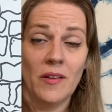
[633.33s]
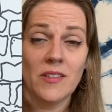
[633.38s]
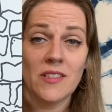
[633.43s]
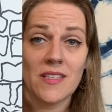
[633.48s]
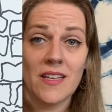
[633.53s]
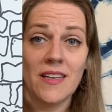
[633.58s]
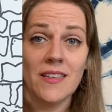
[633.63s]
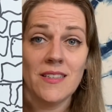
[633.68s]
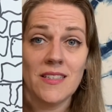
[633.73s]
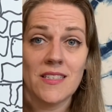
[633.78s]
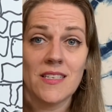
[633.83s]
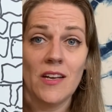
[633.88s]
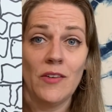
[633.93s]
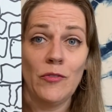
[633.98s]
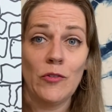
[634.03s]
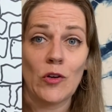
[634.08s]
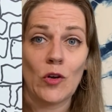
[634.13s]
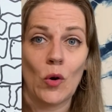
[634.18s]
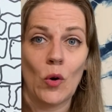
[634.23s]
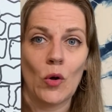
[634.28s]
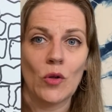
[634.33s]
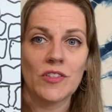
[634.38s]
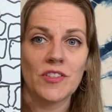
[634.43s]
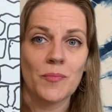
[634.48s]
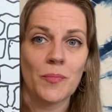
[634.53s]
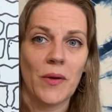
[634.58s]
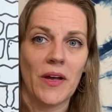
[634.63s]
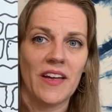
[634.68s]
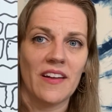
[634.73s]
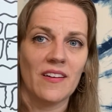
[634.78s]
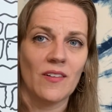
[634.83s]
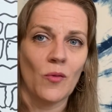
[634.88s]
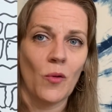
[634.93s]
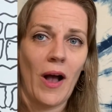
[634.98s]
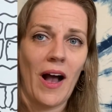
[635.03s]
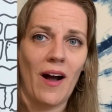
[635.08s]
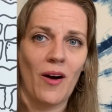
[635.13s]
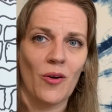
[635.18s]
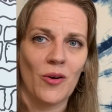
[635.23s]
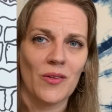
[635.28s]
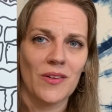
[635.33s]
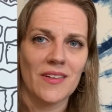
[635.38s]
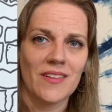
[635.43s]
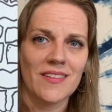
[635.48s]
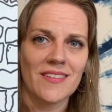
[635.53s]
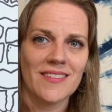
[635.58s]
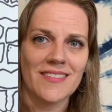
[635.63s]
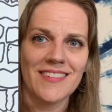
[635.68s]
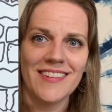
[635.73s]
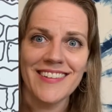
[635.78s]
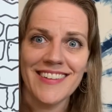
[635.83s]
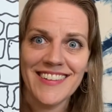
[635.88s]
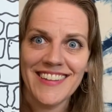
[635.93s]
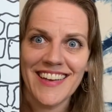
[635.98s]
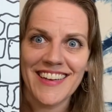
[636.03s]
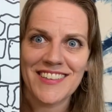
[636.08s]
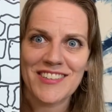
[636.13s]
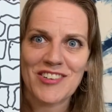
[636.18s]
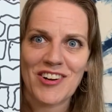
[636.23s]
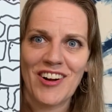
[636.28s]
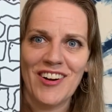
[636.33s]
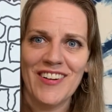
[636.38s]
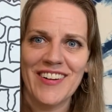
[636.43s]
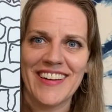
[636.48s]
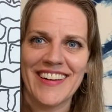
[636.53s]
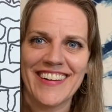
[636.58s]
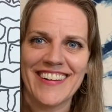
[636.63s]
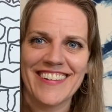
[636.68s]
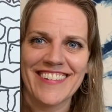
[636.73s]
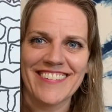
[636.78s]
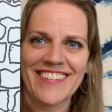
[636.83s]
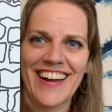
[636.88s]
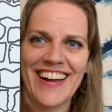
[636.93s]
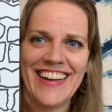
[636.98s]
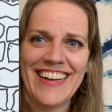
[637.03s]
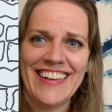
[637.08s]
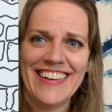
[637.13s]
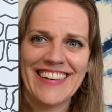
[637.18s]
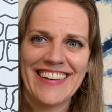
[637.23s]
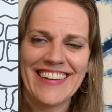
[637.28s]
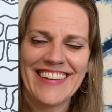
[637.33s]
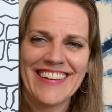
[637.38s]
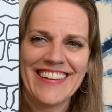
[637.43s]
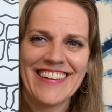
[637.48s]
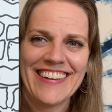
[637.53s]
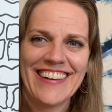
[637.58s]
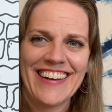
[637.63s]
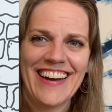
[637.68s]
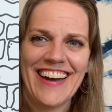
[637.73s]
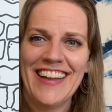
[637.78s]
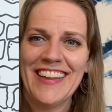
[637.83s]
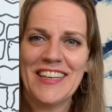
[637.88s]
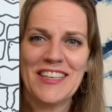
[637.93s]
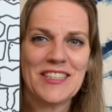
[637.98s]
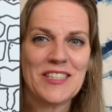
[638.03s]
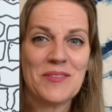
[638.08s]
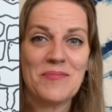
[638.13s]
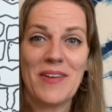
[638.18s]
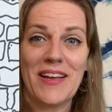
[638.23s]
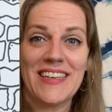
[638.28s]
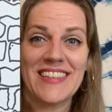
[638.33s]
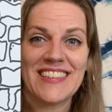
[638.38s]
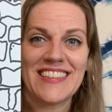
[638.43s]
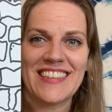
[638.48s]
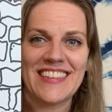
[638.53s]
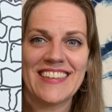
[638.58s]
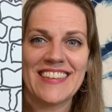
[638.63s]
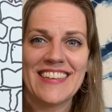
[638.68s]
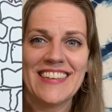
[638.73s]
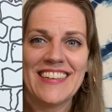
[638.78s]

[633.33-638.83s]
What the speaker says: It's difficult, but wow, look at that drawing, right? I think it's amazing.